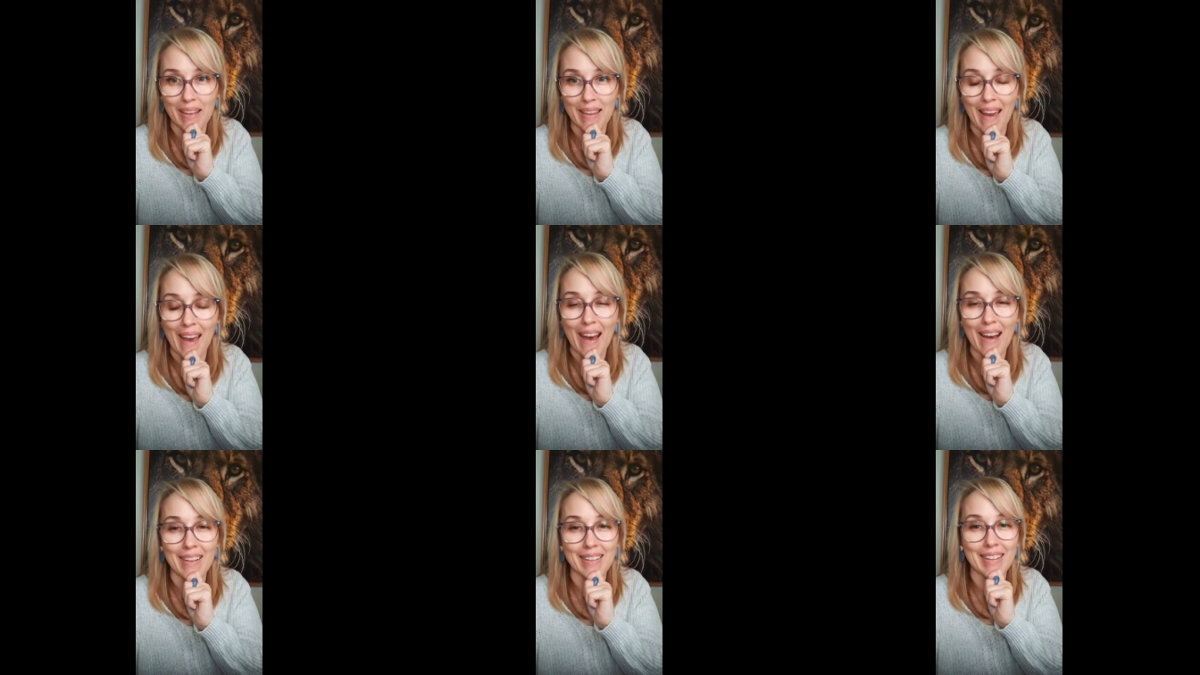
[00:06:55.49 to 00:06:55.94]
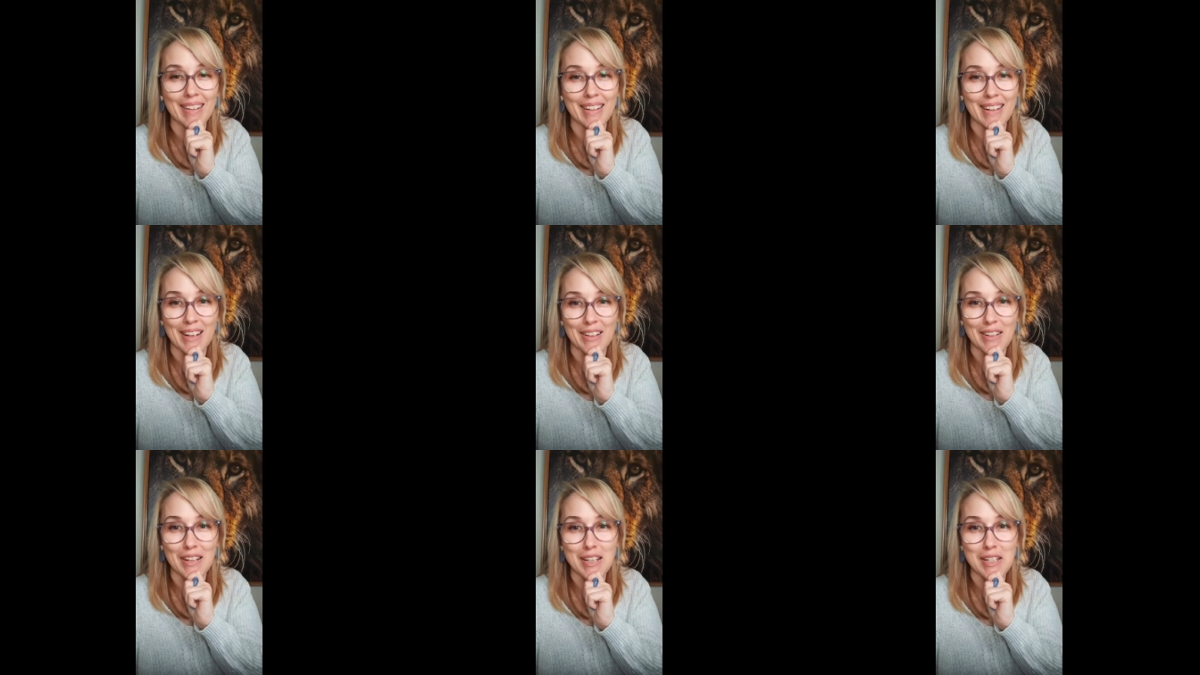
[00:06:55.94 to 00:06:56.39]
break out
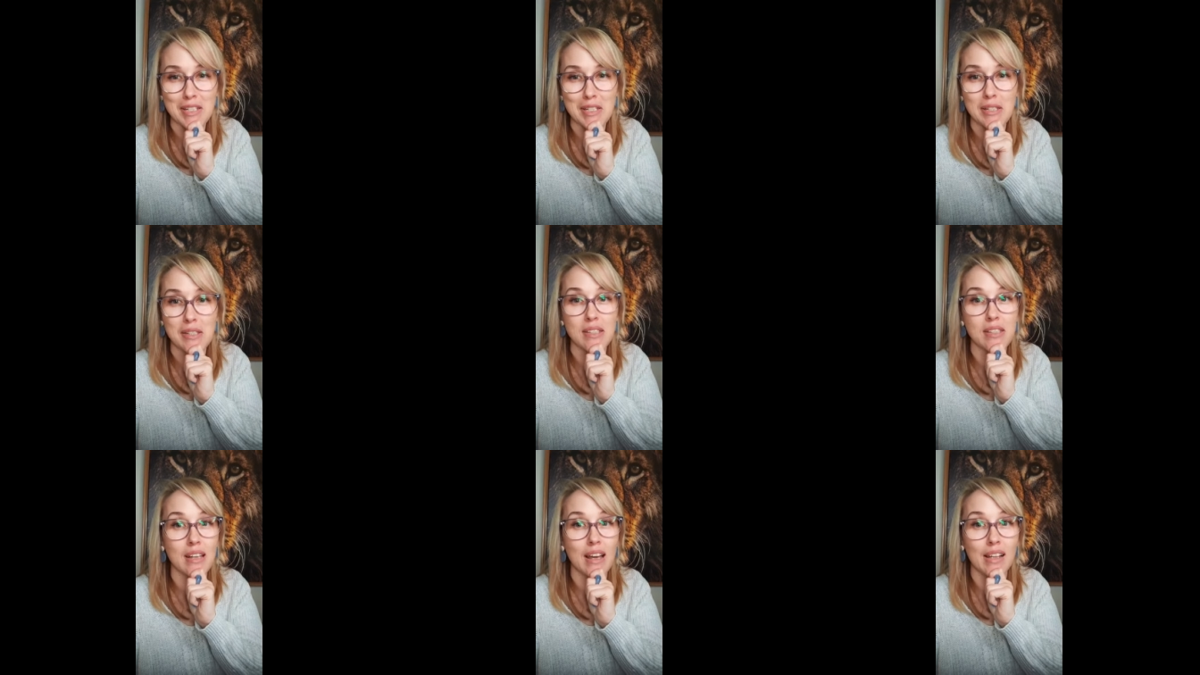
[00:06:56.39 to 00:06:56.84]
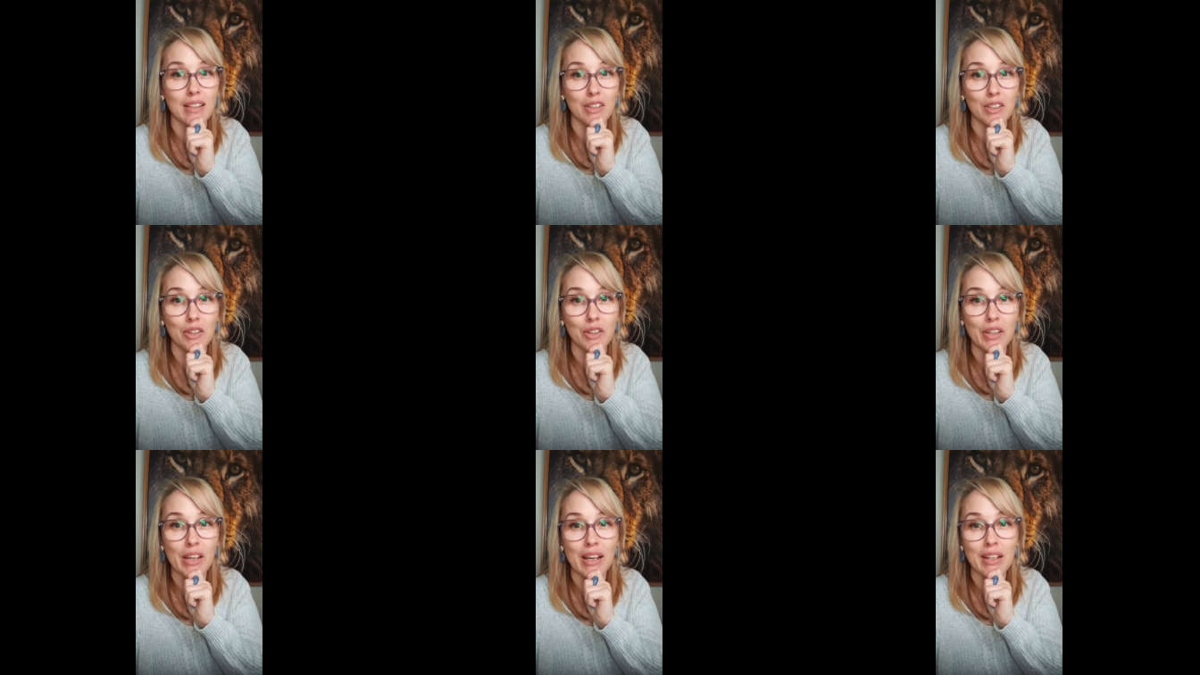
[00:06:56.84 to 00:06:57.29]
in our nations.
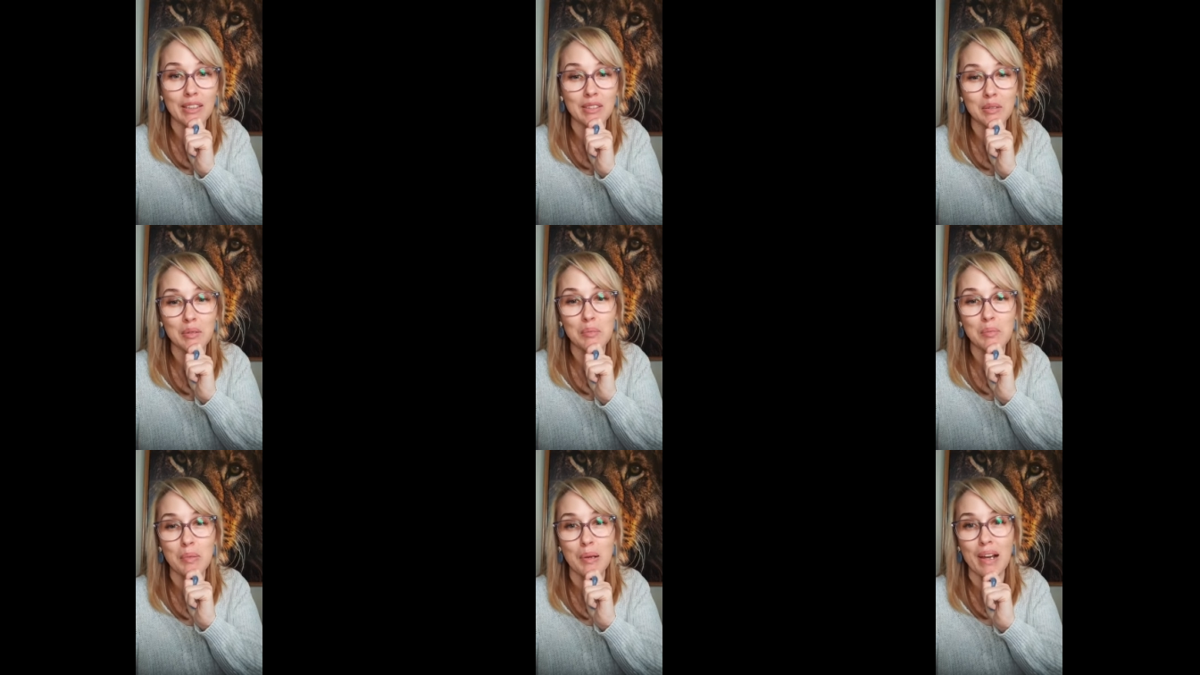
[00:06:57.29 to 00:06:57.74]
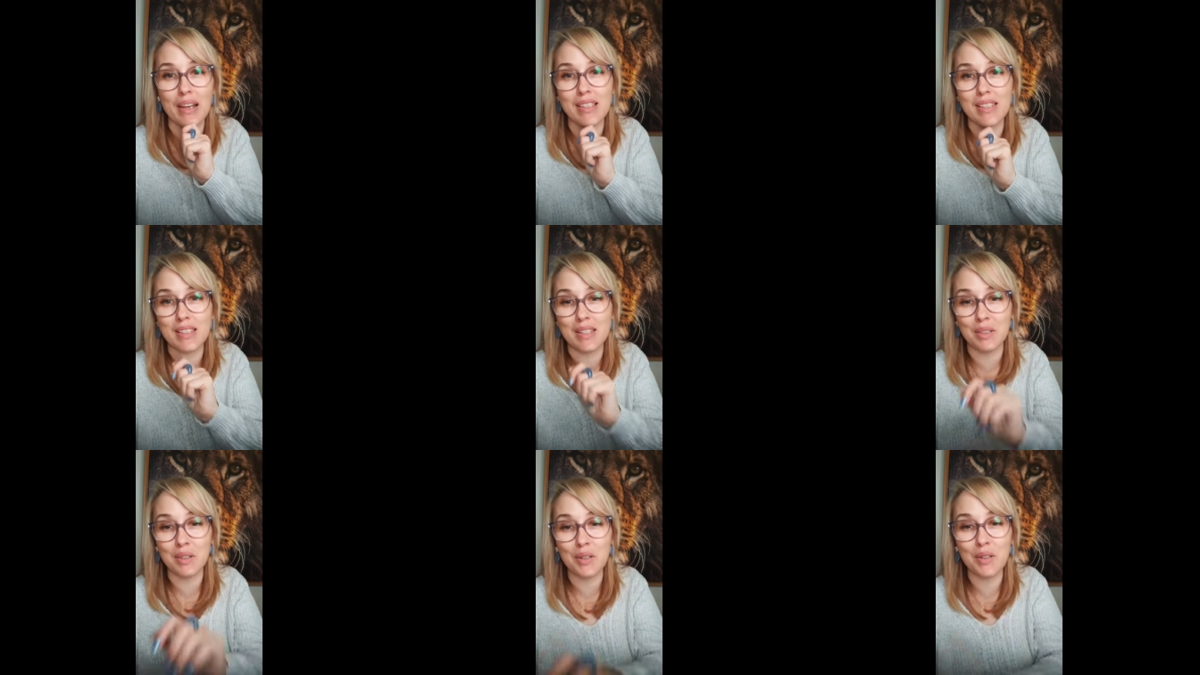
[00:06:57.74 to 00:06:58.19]
Hallelujah.
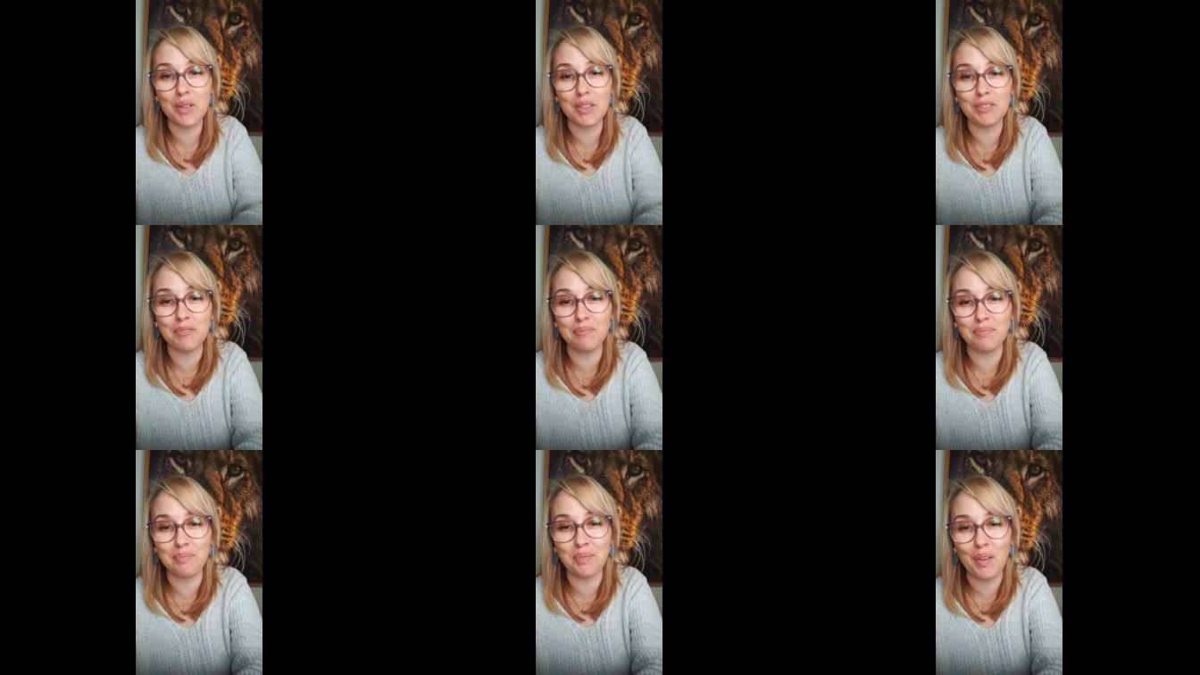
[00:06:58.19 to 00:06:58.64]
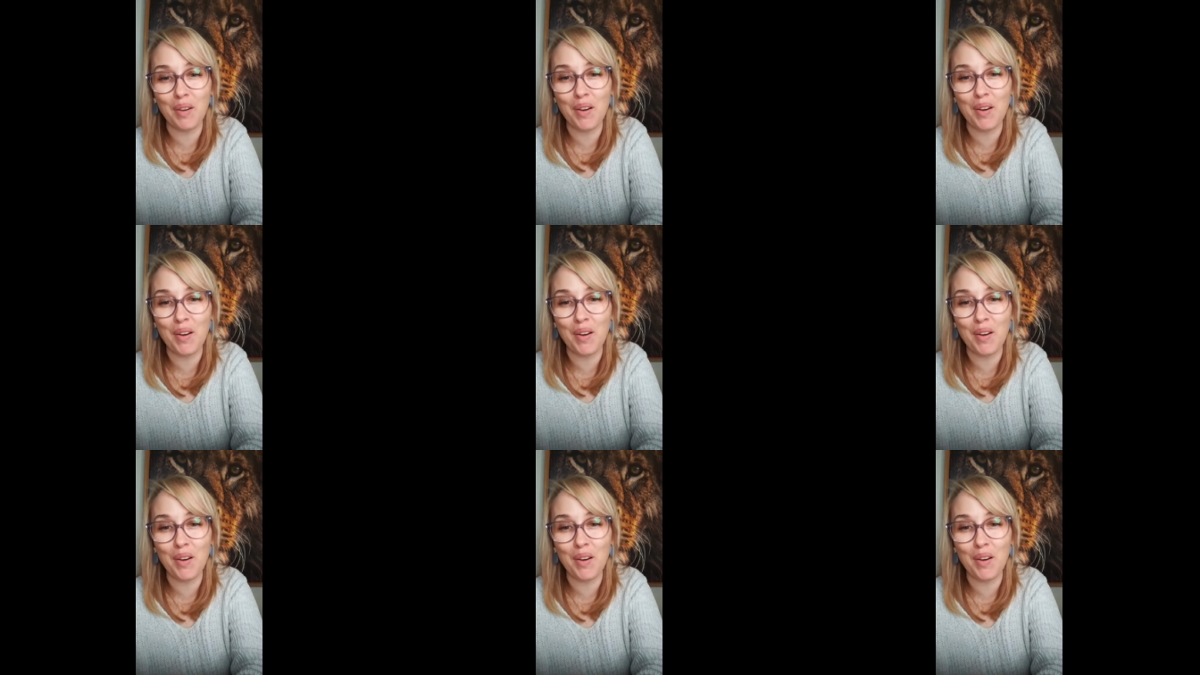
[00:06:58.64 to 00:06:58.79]
Praise the Lord.